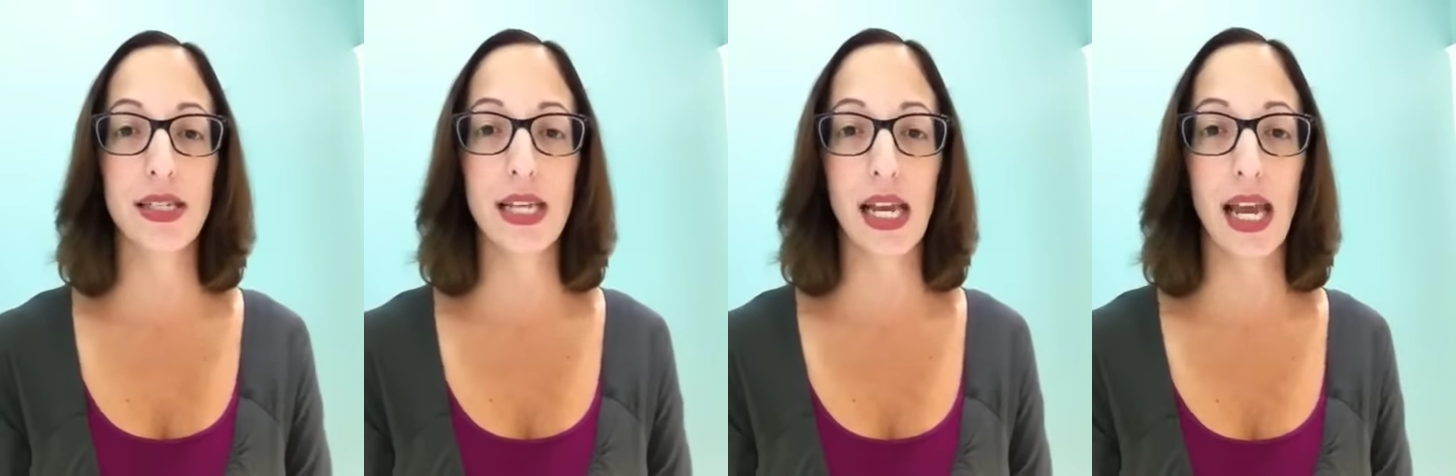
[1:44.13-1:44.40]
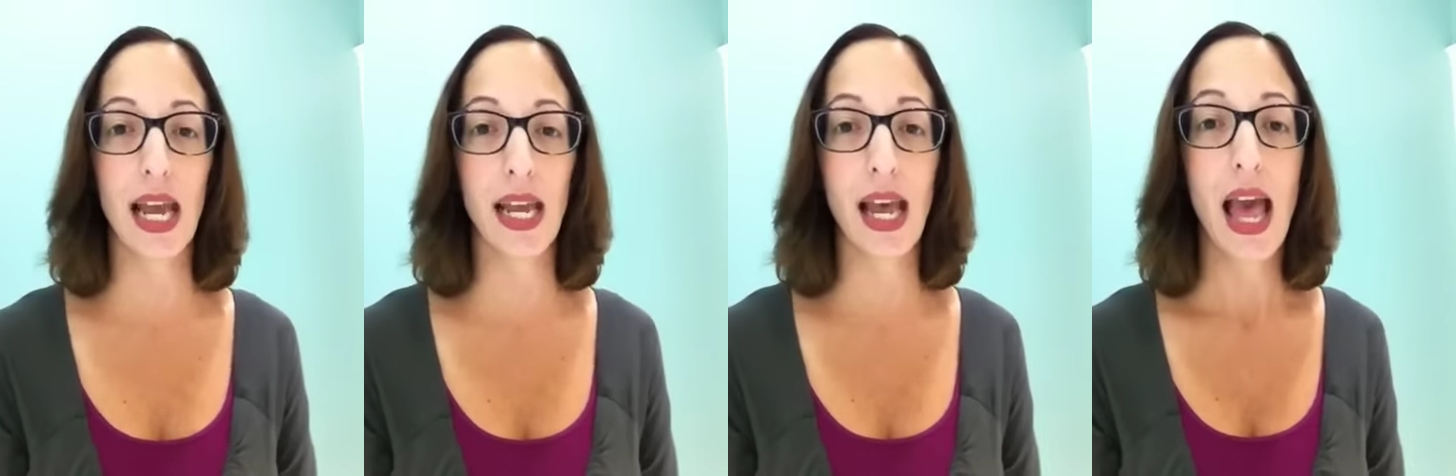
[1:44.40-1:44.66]

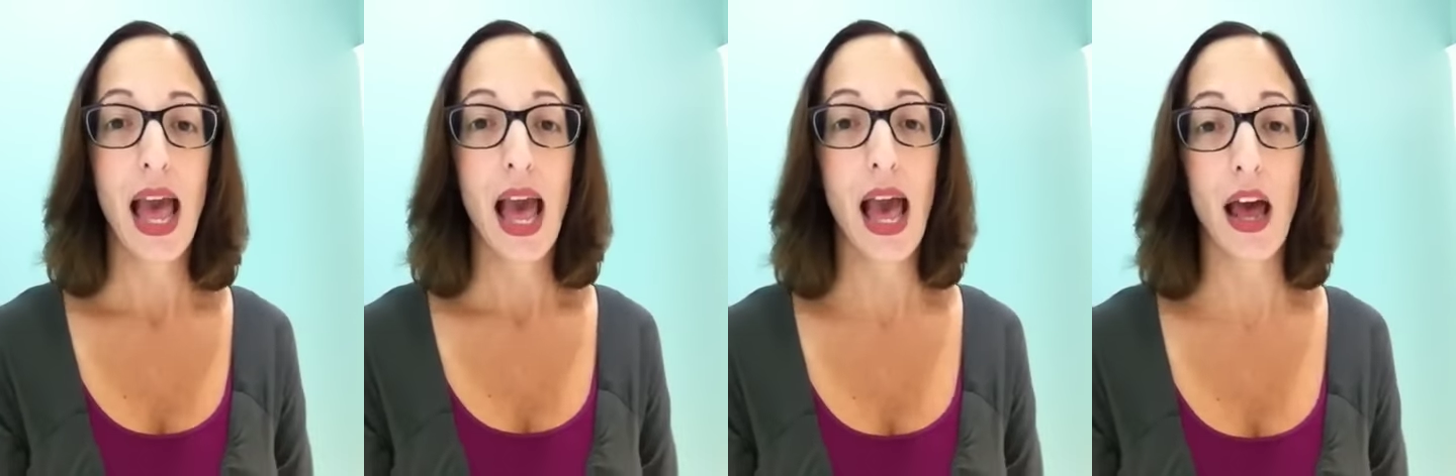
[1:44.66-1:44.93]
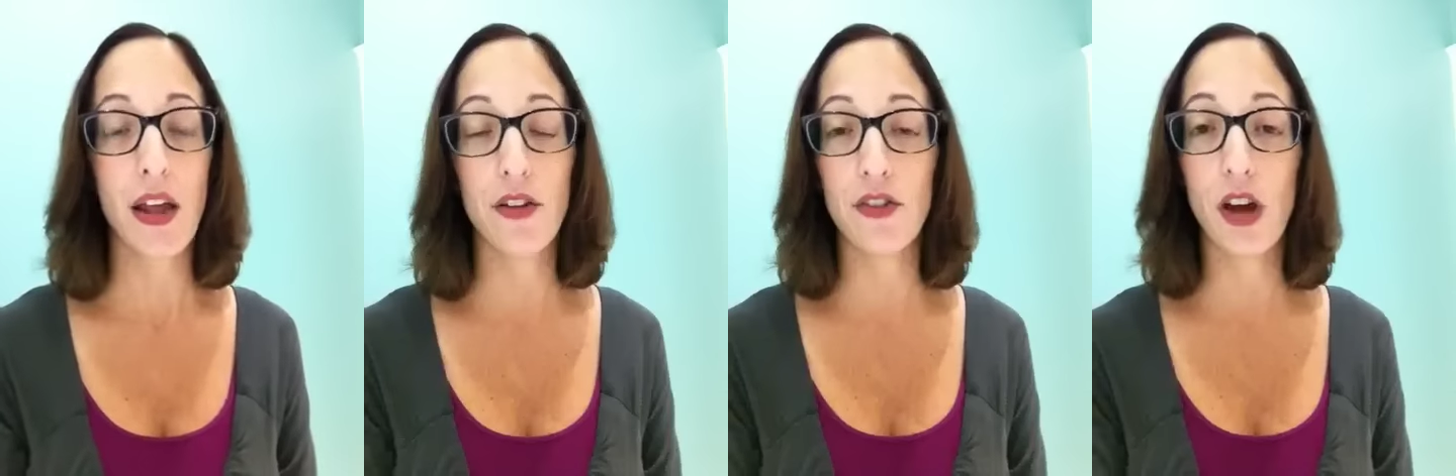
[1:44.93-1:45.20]
singing
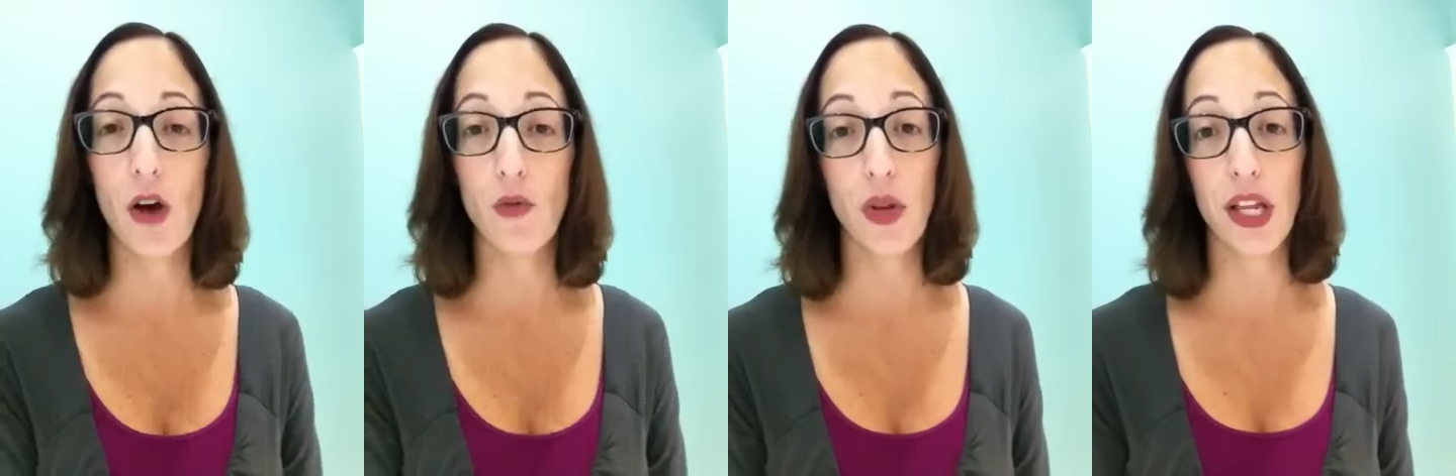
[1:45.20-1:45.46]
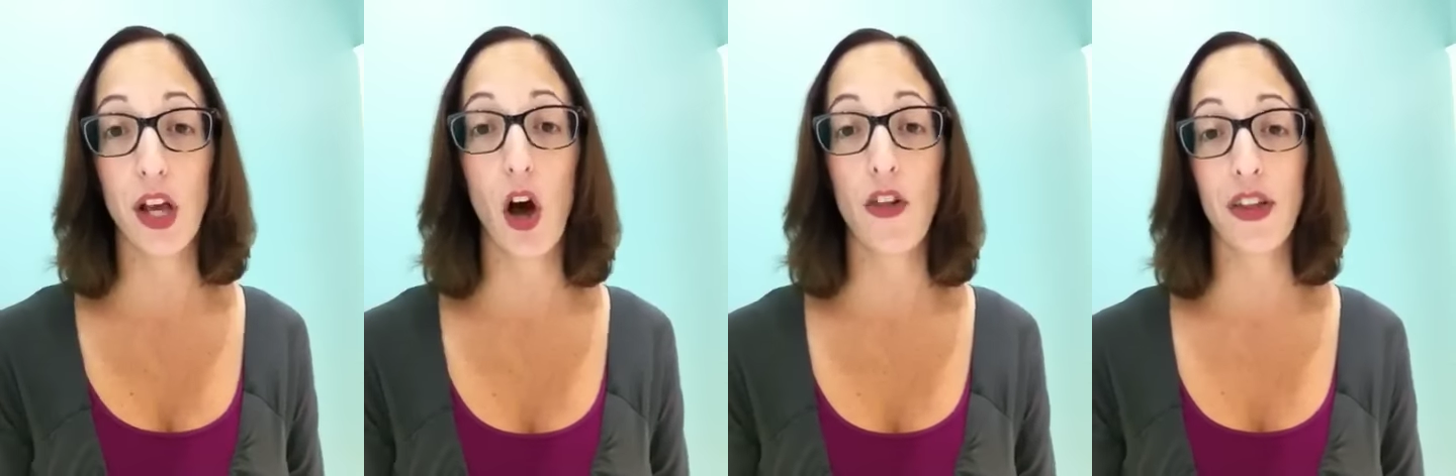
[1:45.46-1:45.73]
and
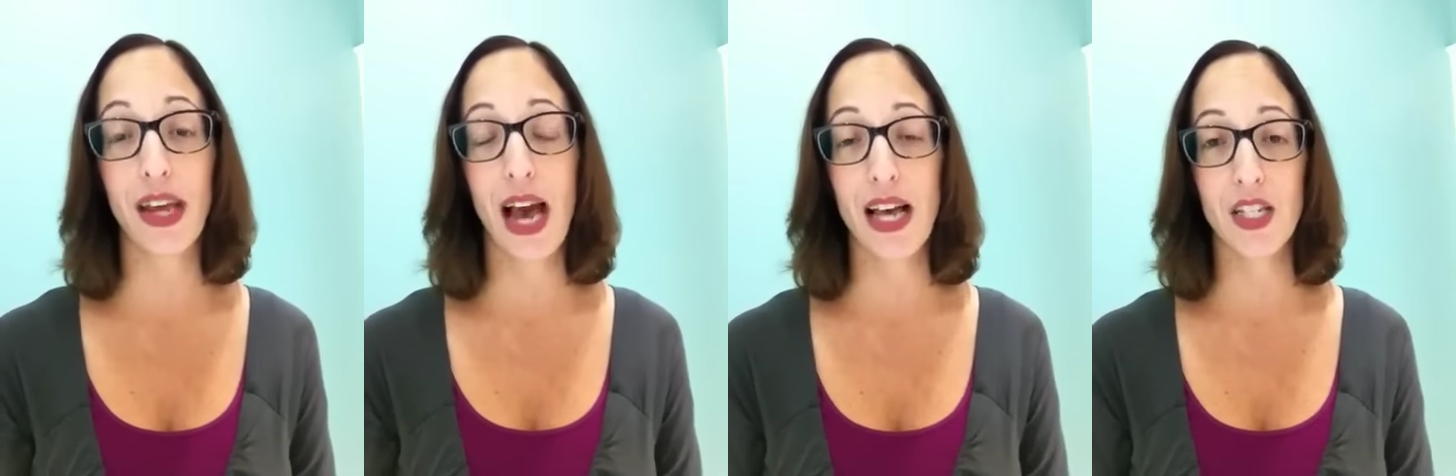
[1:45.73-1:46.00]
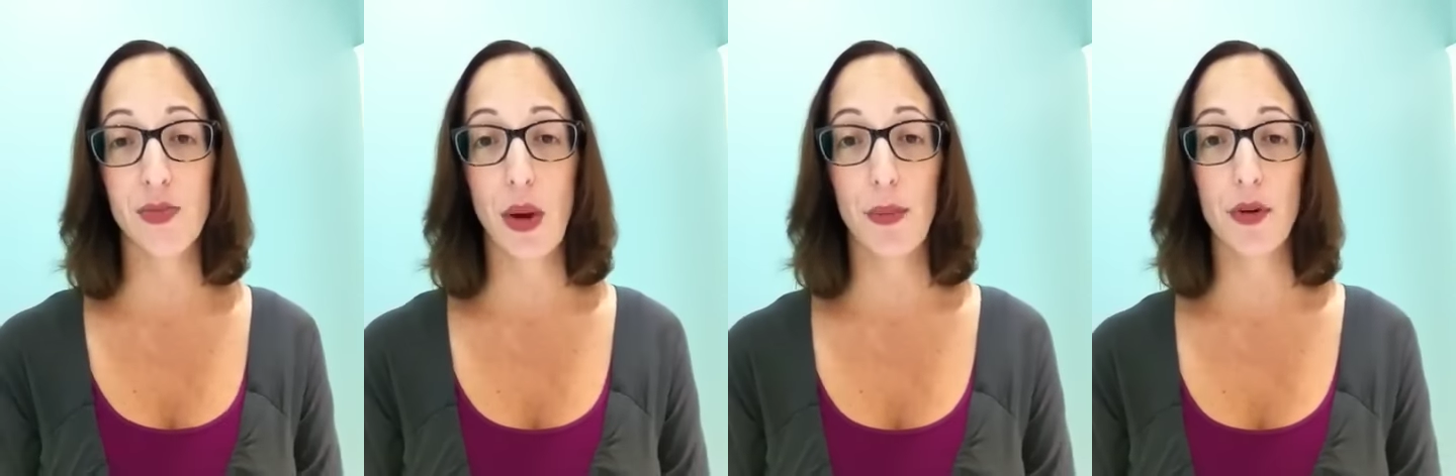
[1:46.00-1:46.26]
really all the
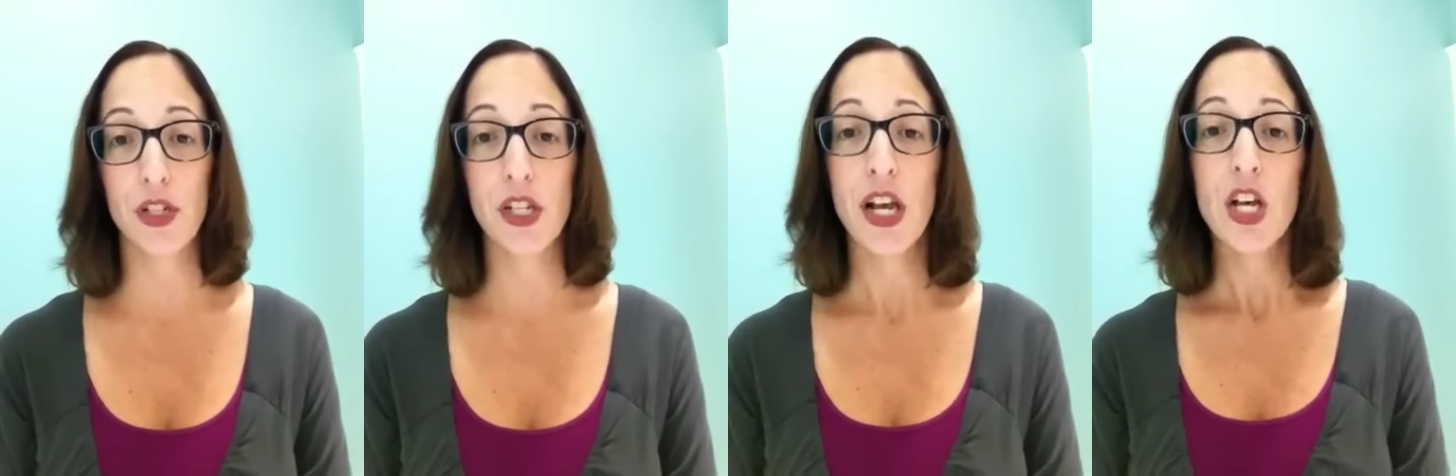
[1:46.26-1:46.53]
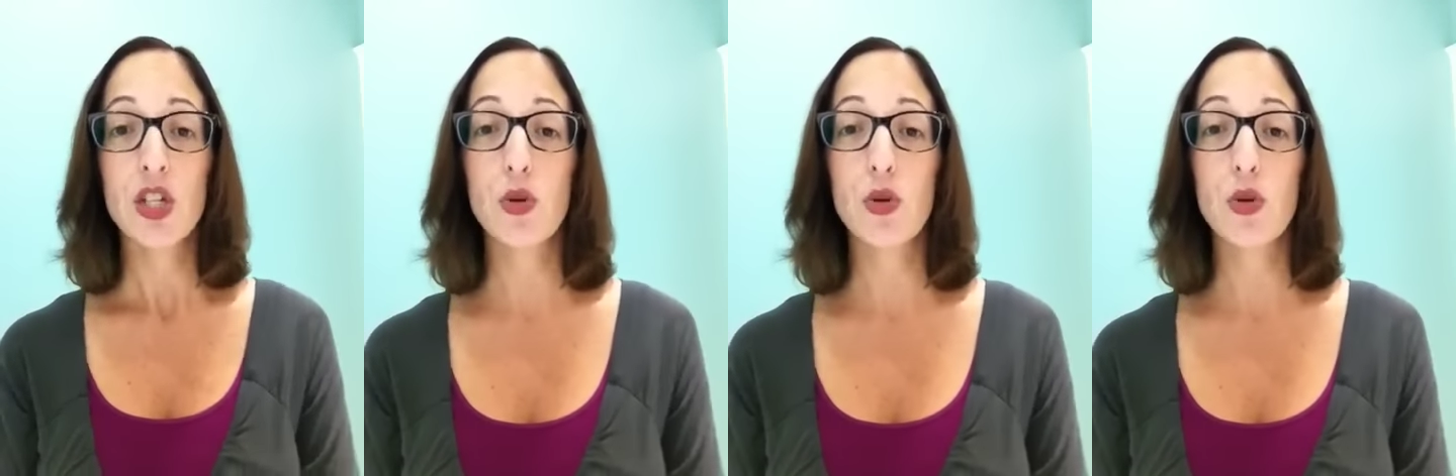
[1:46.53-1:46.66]
cast members.